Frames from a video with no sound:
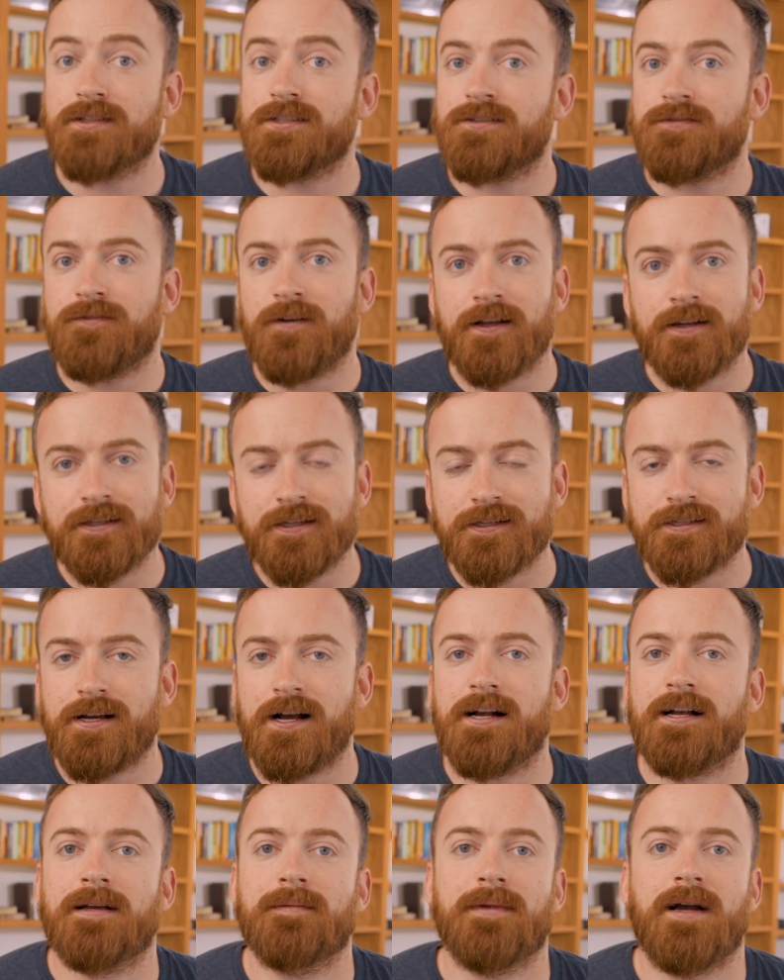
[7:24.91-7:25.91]
it's fun to
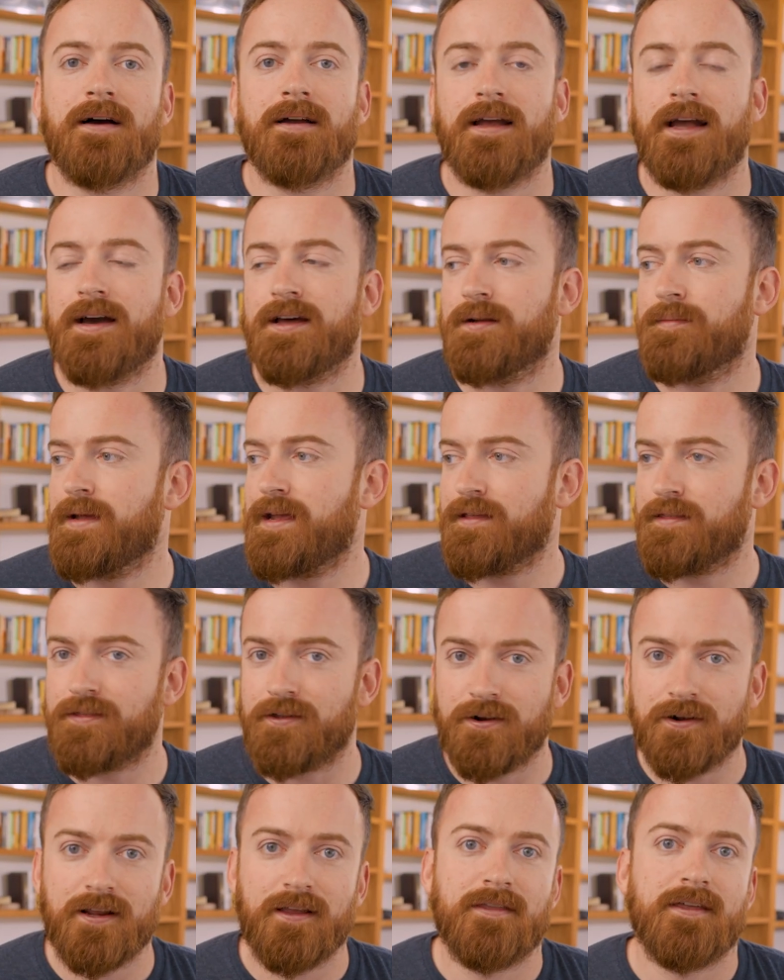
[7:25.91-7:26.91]
talk about how to make
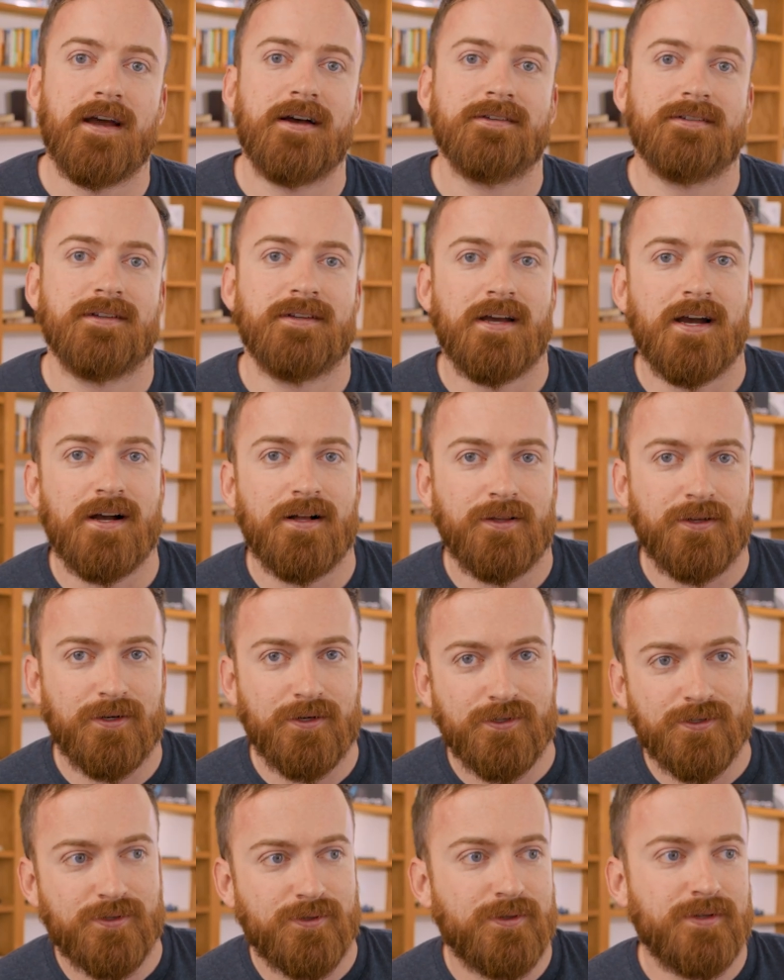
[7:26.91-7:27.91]

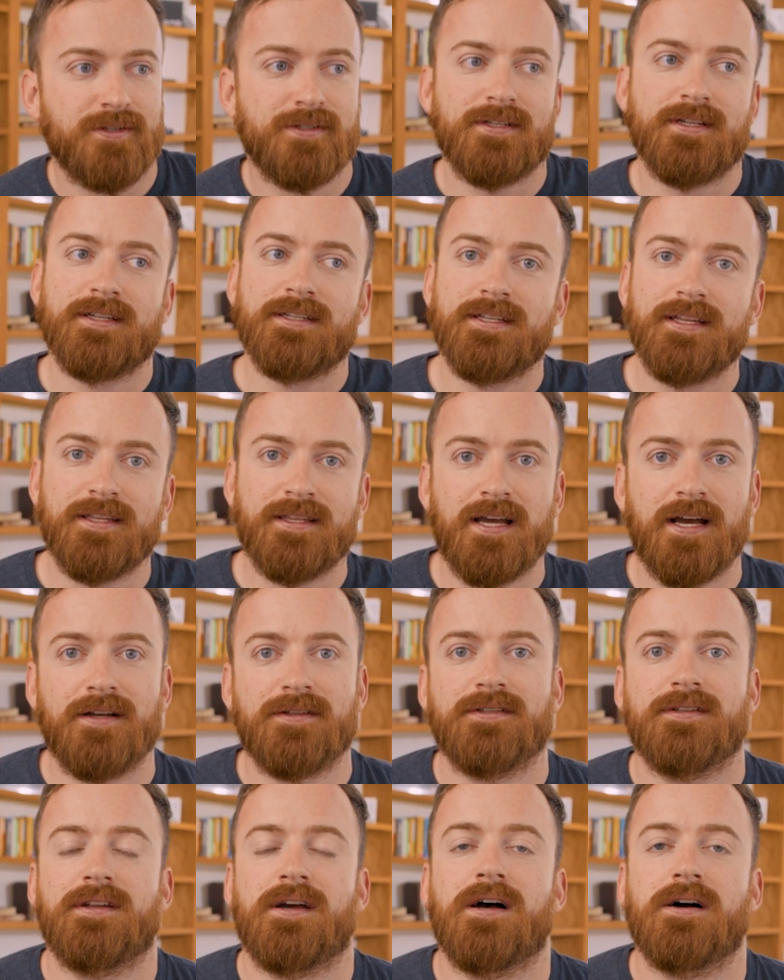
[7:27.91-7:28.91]
$30,000 or
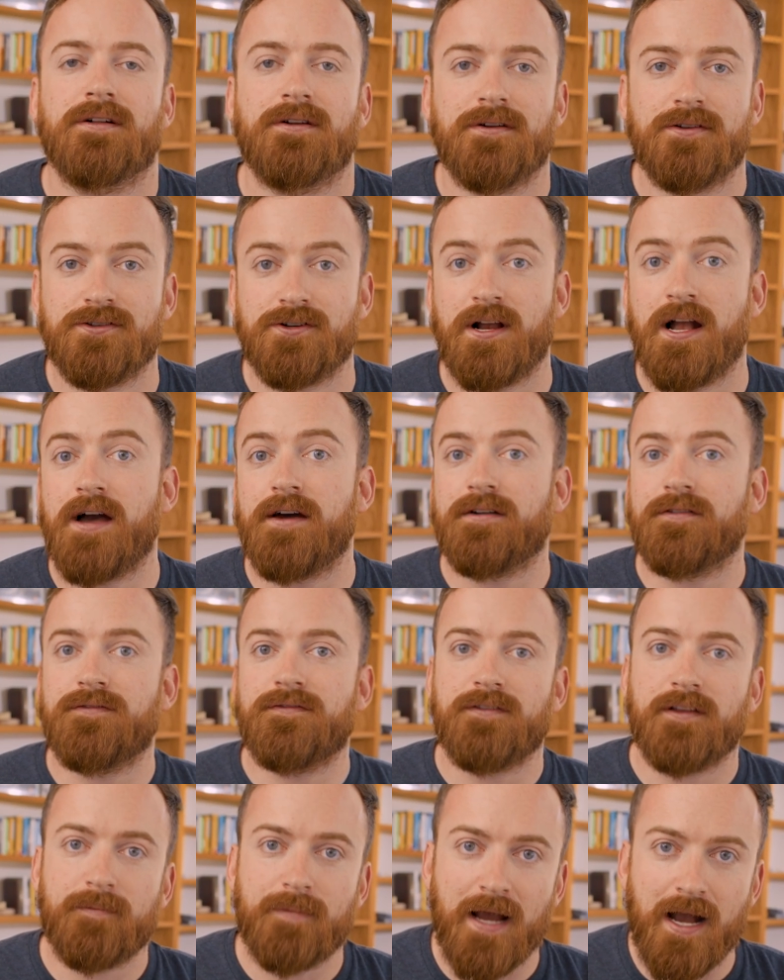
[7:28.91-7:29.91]
$60,000 or how to
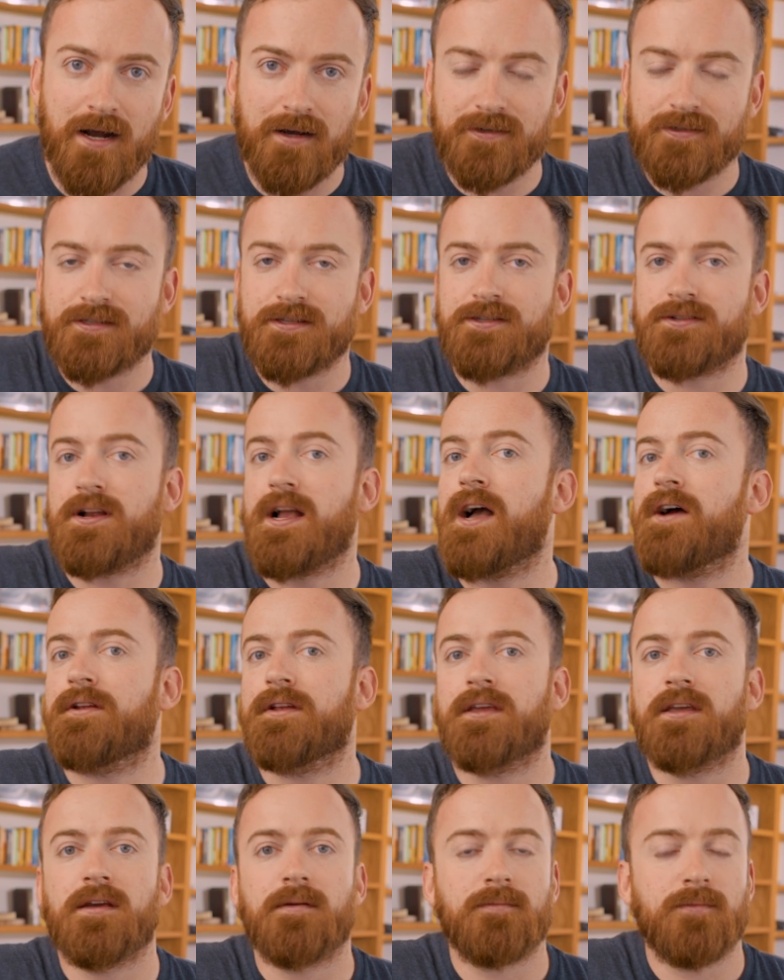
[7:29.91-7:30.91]
flip houses or how
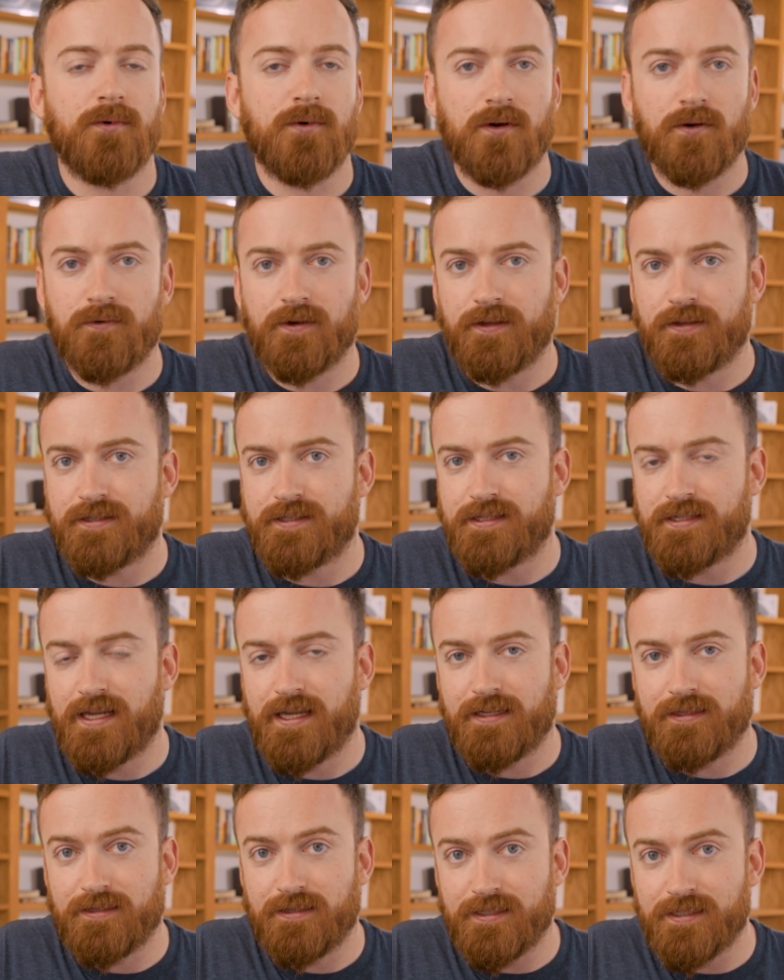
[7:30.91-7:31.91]
to get more real
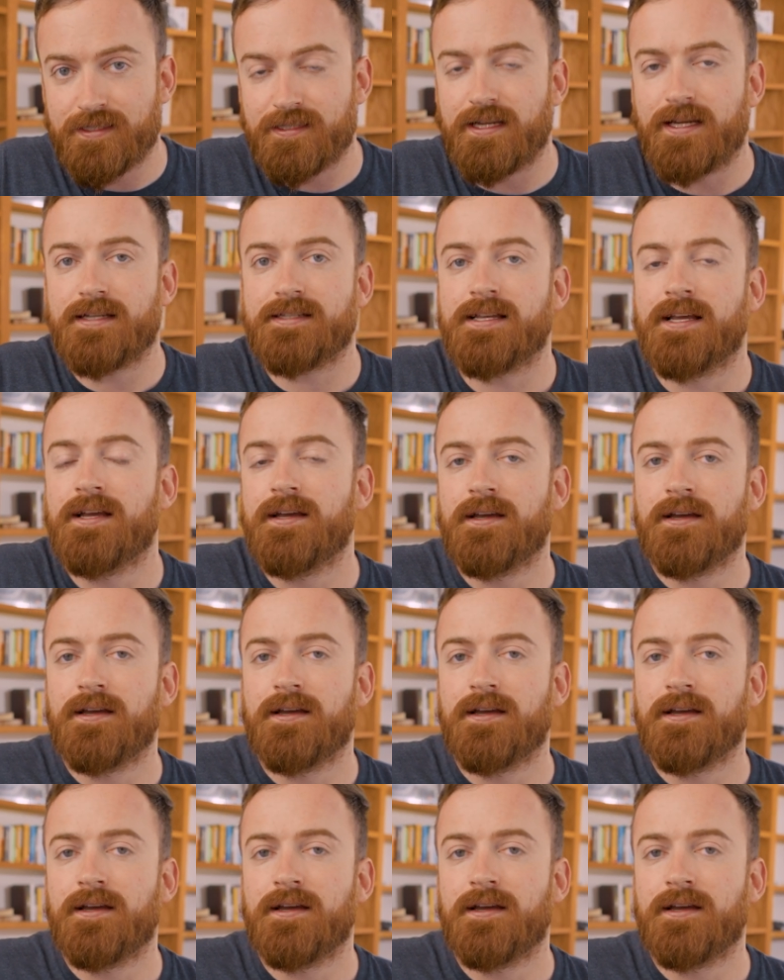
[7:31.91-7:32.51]
estate listings,